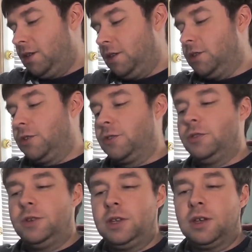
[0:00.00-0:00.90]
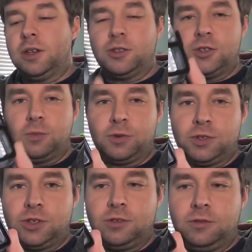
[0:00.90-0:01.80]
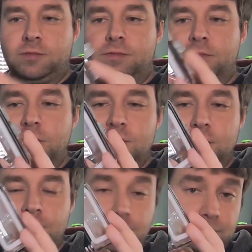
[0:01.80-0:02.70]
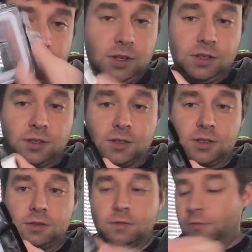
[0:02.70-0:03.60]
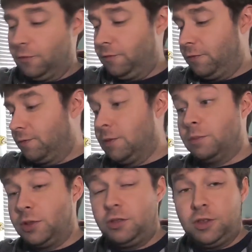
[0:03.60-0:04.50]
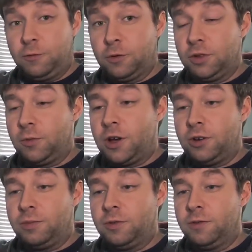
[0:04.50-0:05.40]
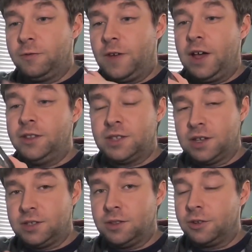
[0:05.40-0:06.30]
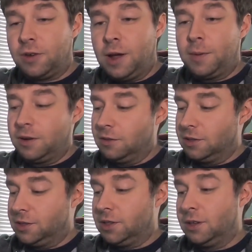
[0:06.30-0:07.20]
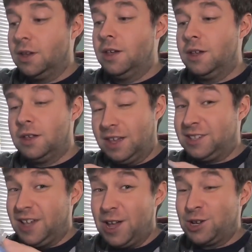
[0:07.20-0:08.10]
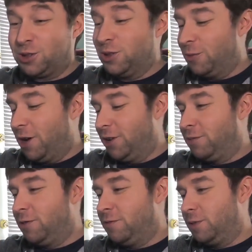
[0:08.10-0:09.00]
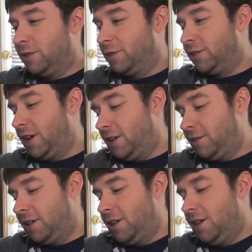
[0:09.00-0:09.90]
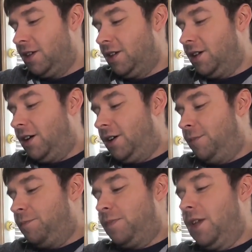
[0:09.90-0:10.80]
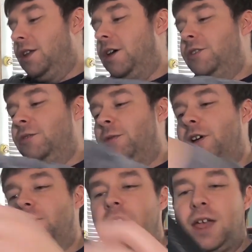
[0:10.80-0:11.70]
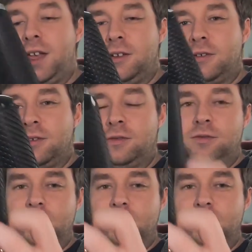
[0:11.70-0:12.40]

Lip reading: including a super suit, which is completely fully waterproof. I tested the crap out of this thing. It's actually waterproof, believe it or not. An underwater handle,